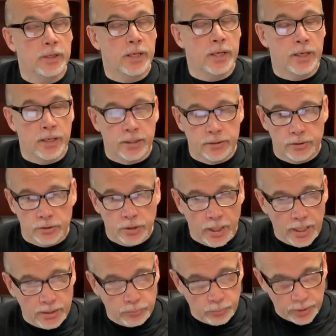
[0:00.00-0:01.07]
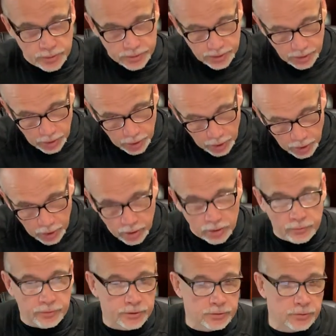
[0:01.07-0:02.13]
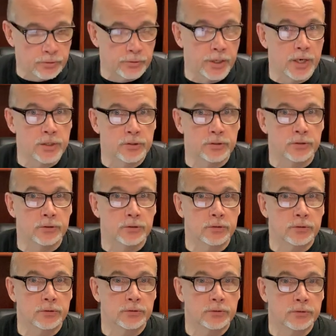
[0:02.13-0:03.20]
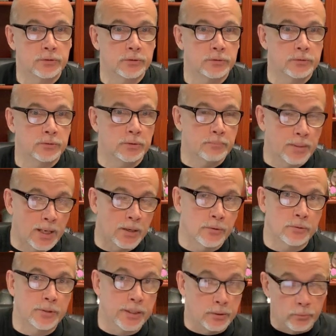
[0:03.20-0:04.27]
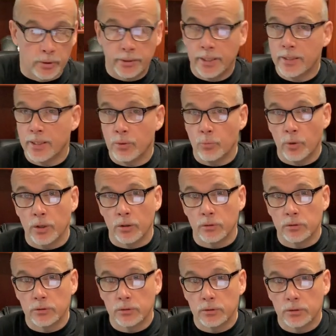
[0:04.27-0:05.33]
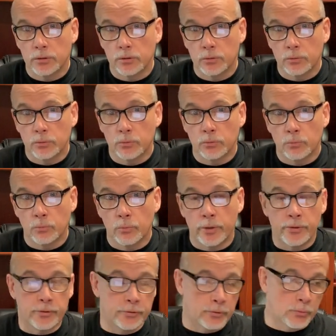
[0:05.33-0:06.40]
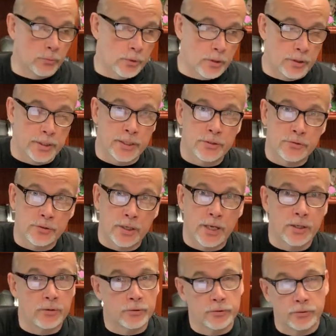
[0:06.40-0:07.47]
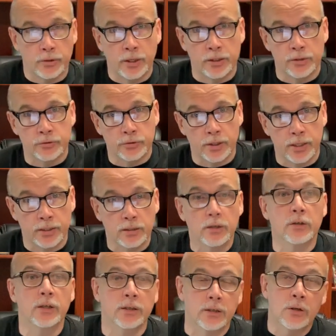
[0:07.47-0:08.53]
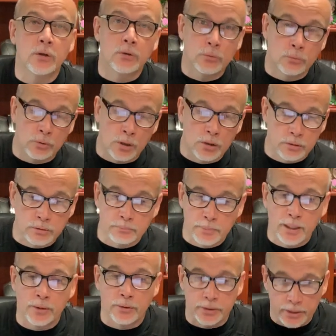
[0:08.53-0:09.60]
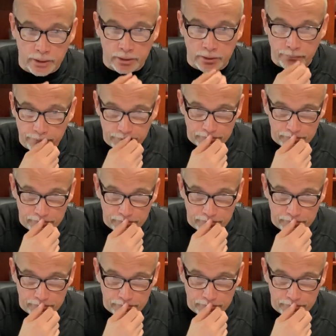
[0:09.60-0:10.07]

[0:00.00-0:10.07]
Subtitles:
And God wants all of his creation to bow their knee. One day they will, whether you were on his side or you're not on his side, we're all going to bow a knee.